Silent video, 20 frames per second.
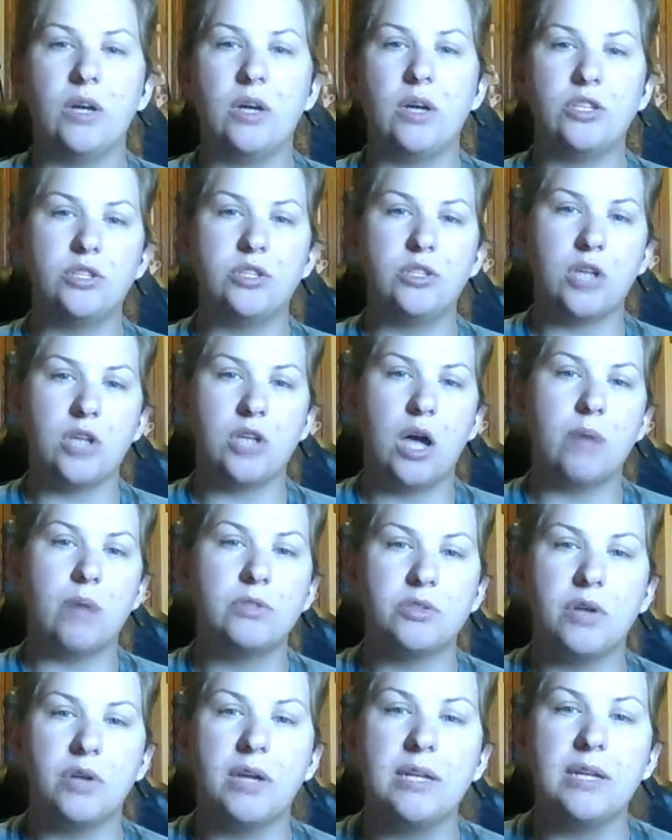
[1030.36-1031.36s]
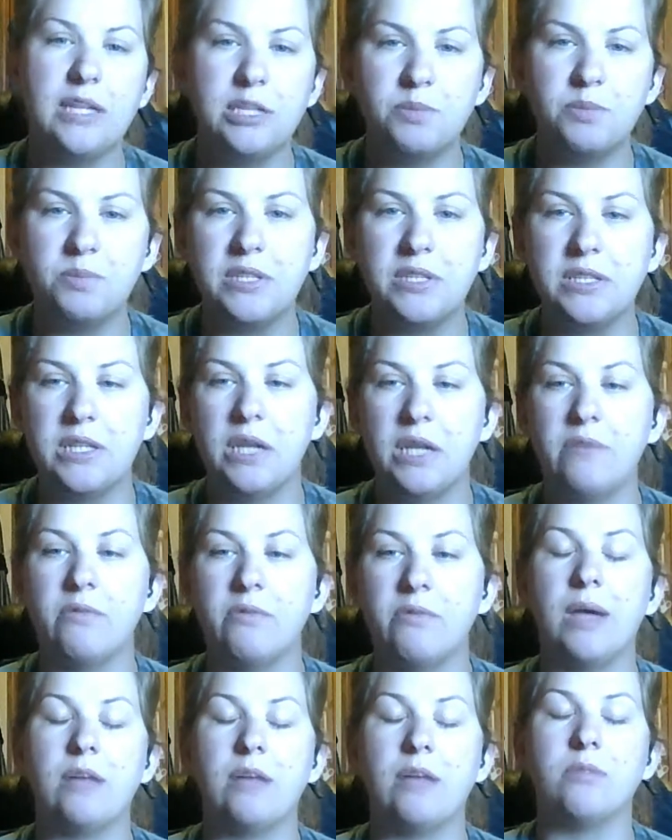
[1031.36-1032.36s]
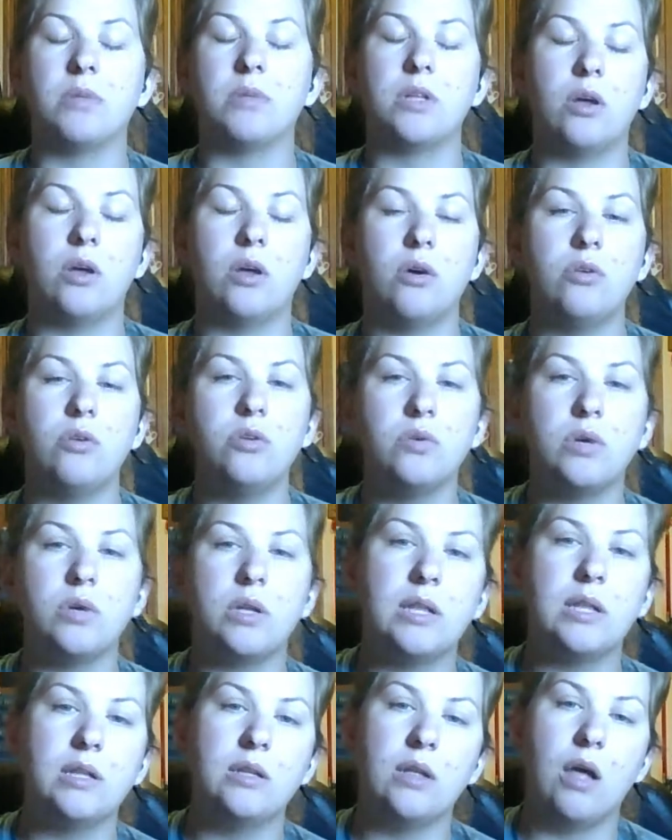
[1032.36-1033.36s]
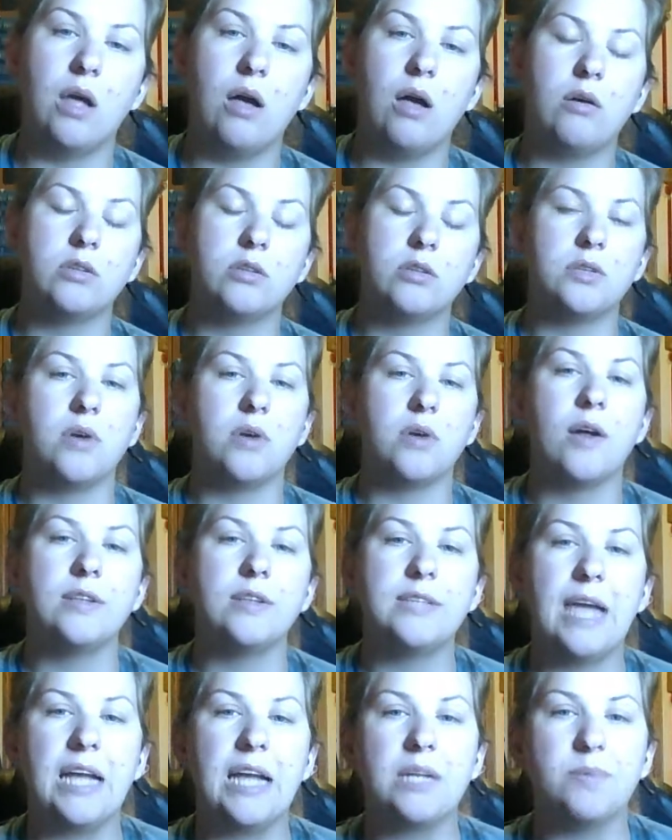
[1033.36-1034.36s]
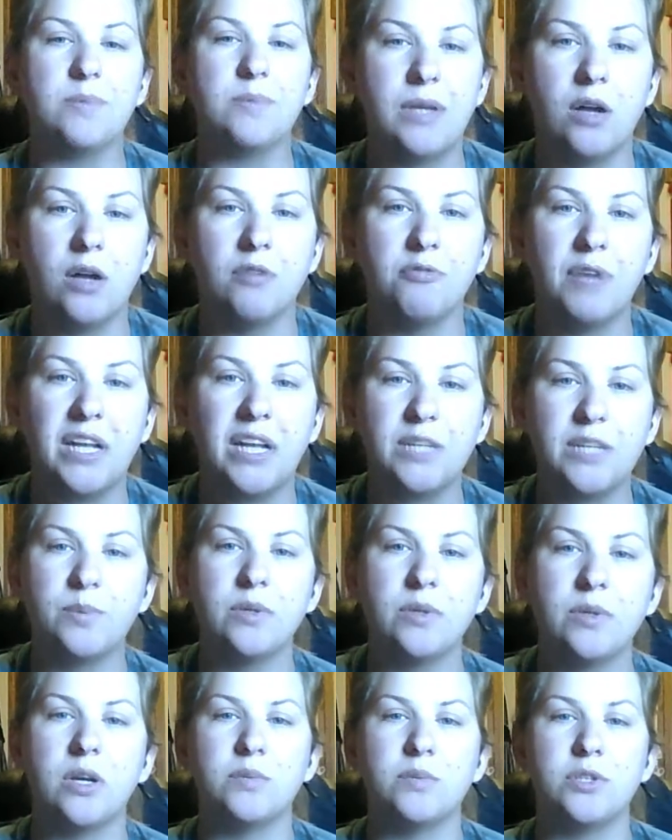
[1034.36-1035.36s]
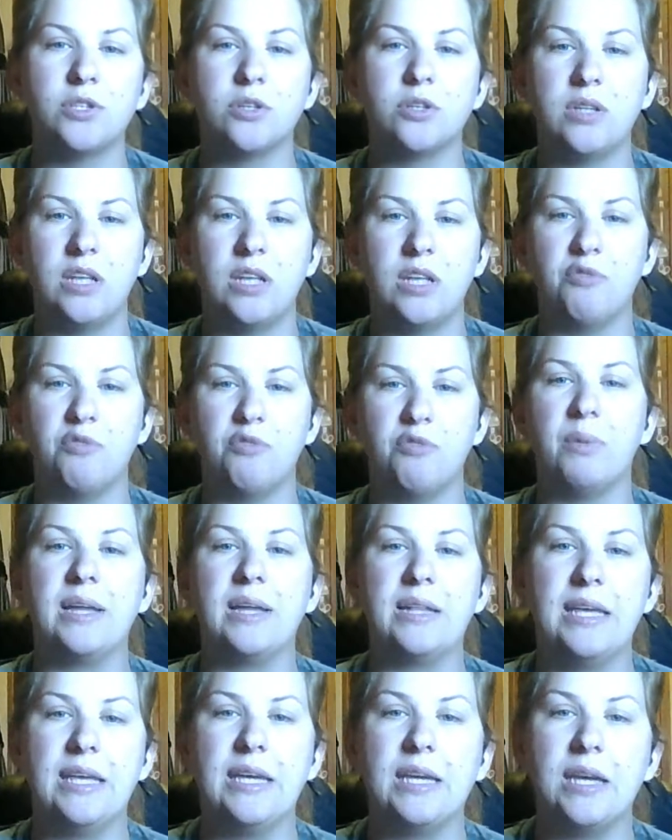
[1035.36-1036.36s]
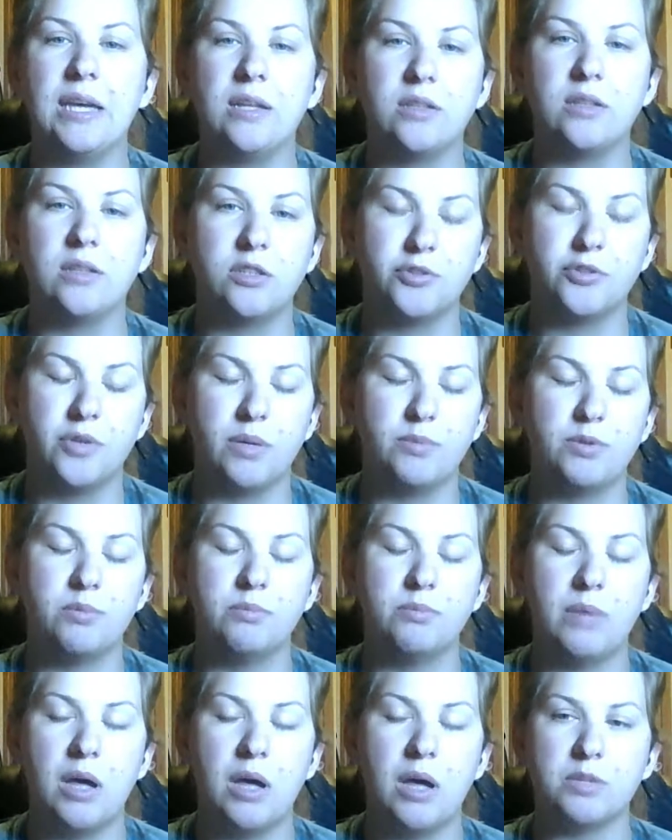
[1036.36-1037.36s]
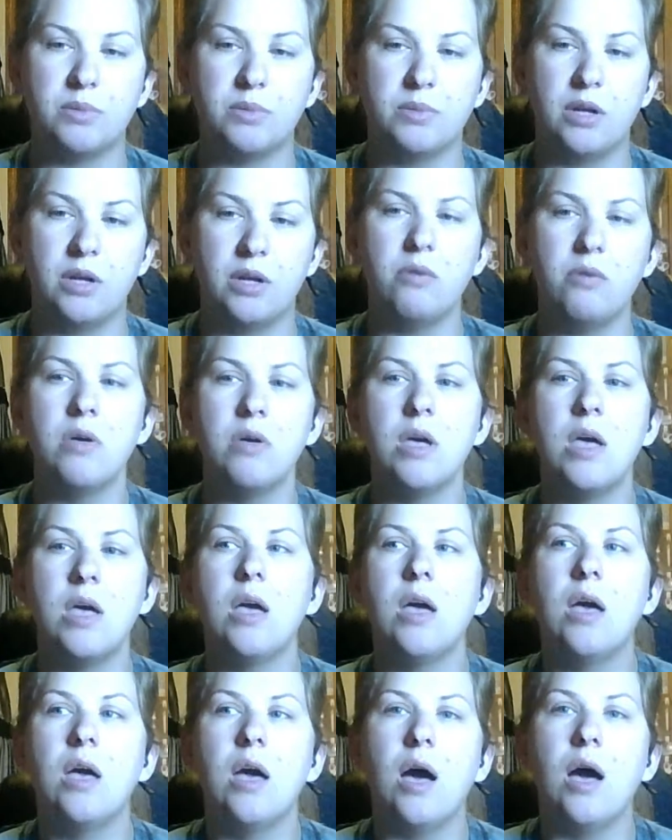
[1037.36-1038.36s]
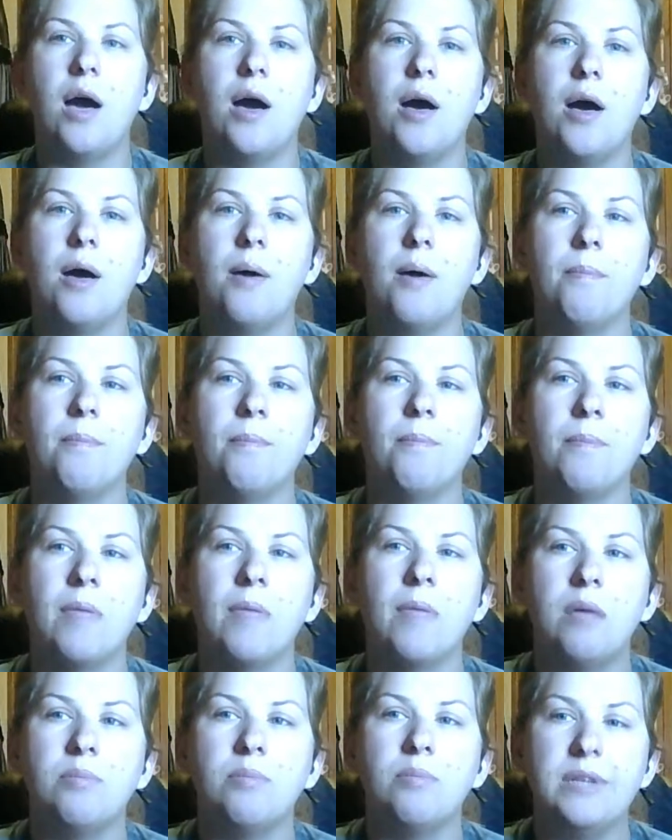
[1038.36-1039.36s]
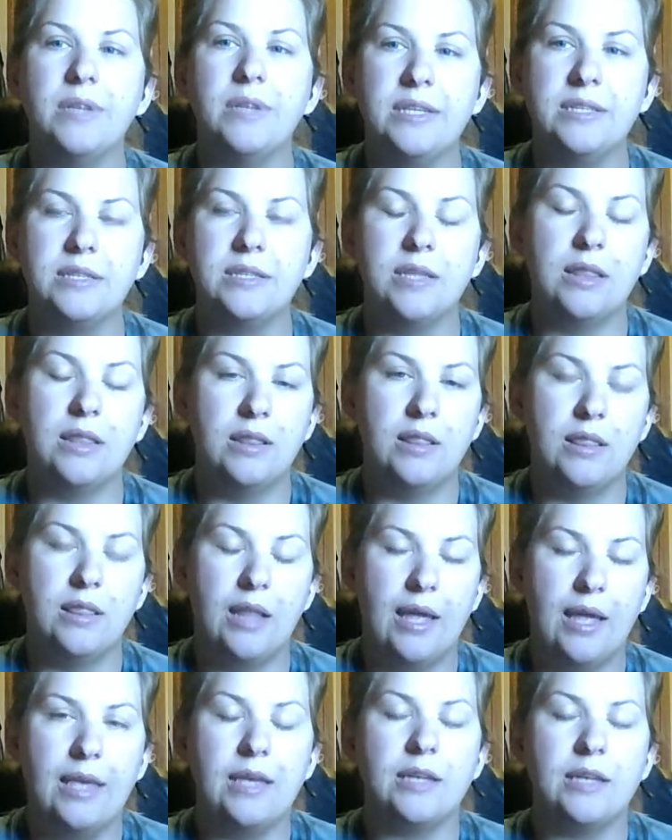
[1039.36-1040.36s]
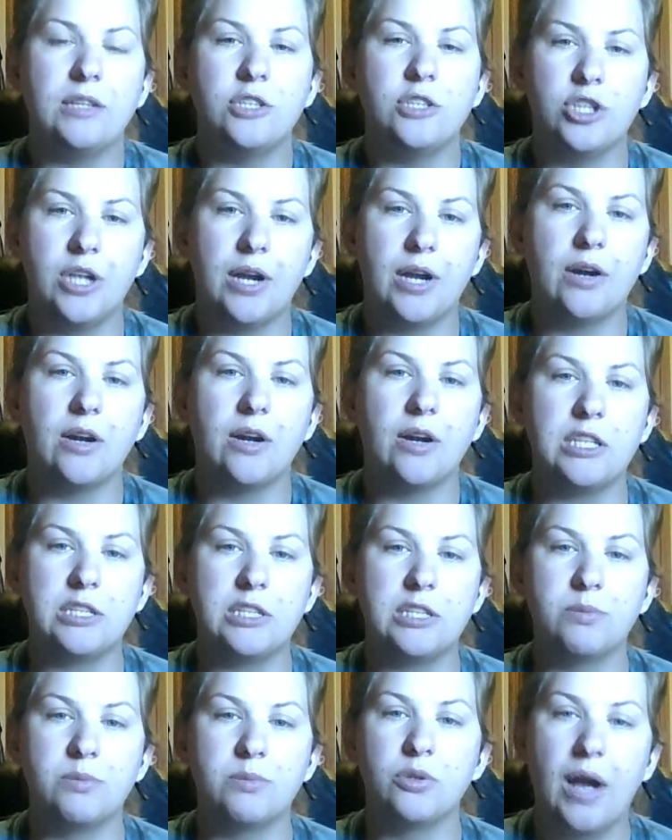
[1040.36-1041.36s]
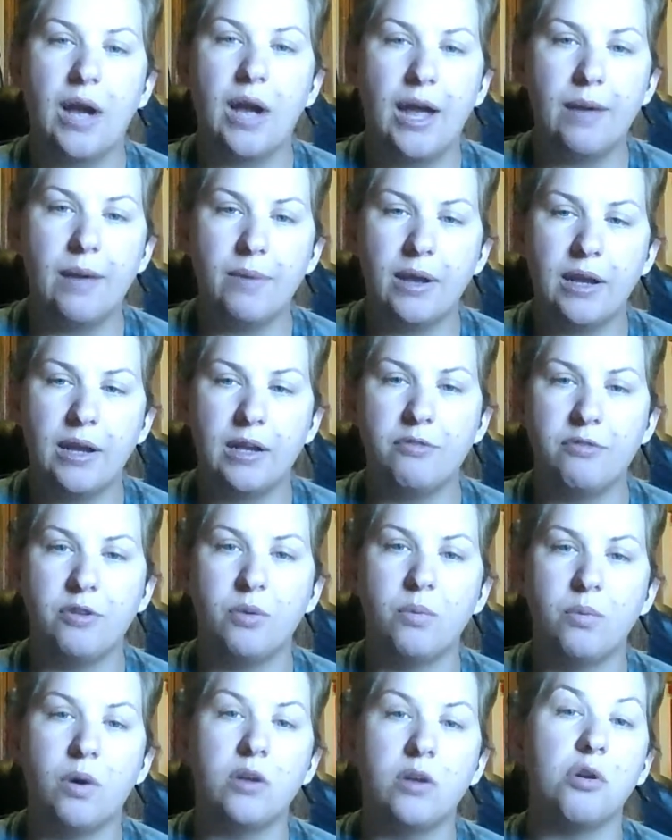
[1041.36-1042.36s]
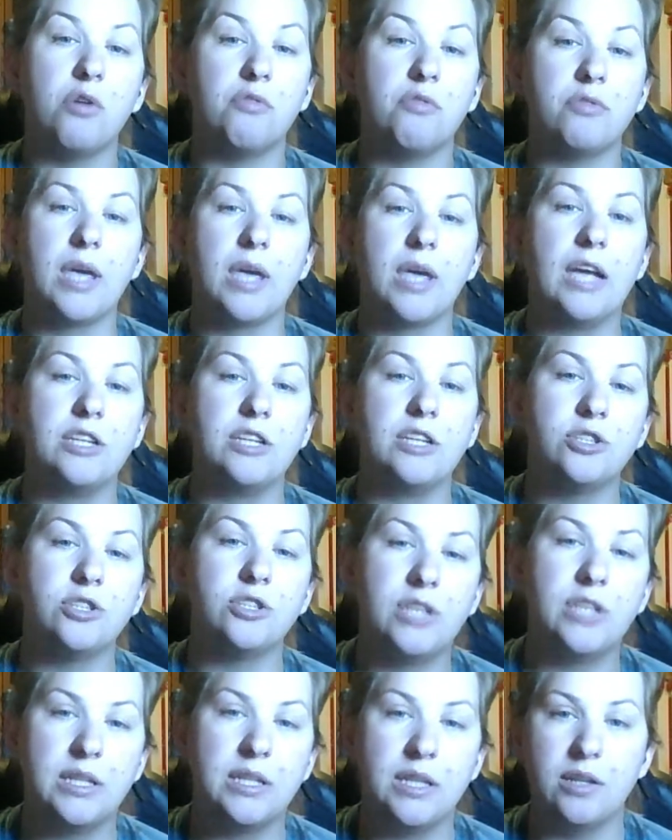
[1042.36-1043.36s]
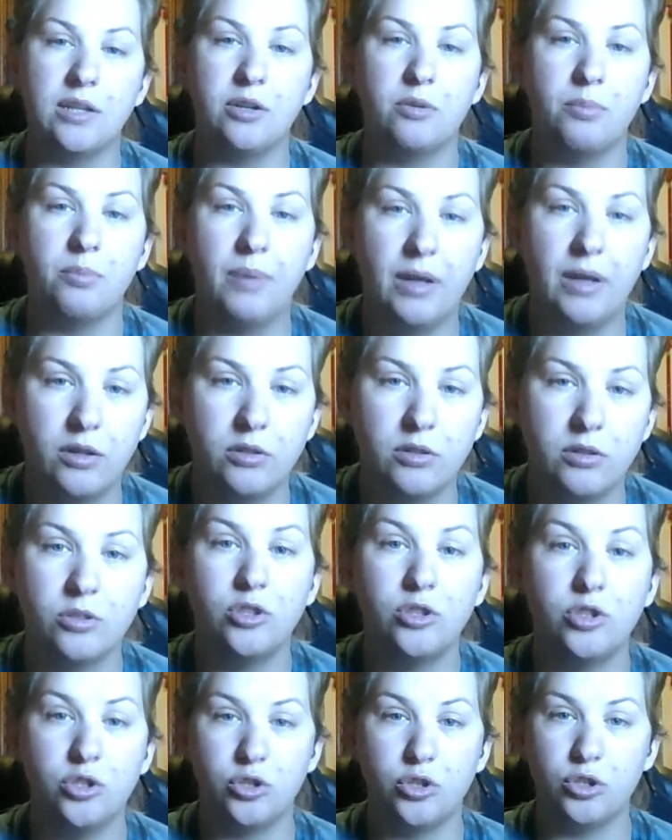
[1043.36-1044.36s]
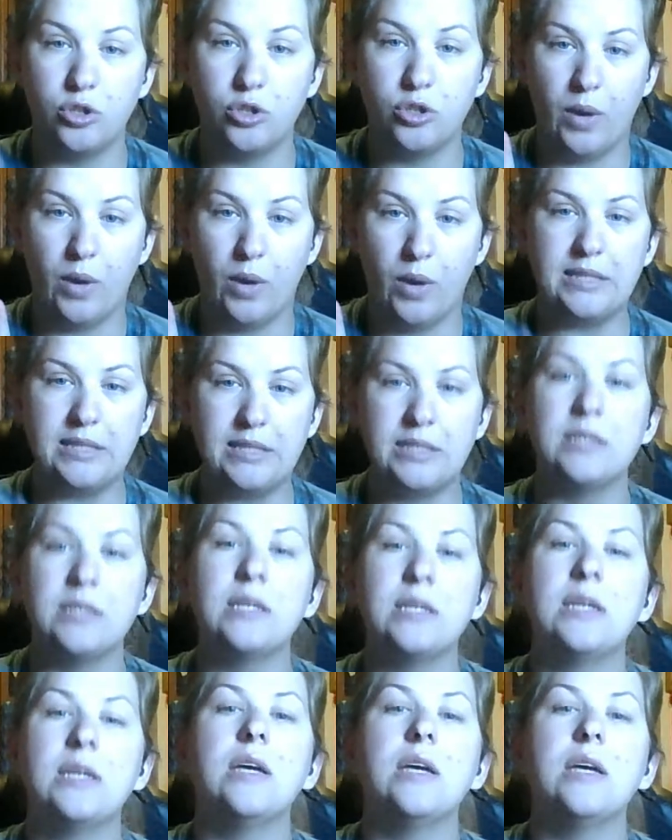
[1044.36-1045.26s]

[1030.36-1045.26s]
questions, comments, or ideas, please leave them down below. You can also contact me on Facebook. I'll be sure to leave my link in the description box below. Please like, share, and subscribe. And if you want notifications, hit the little bell twice